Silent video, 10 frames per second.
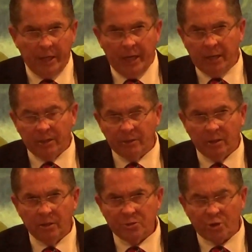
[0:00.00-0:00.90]

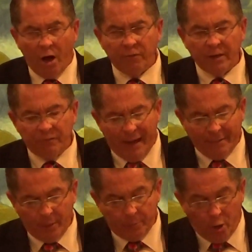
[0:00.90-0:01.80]
in solving
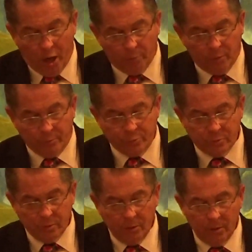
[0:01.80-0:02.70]
family
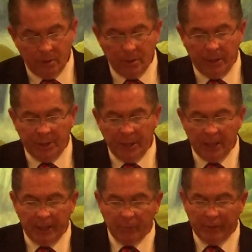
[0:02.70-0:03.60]
problems, in
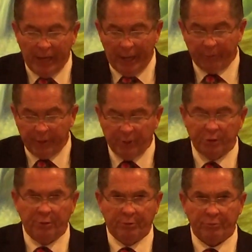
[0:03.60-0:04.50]
dealing with health
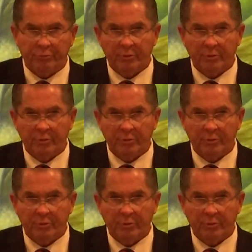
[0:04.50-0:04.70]
issues,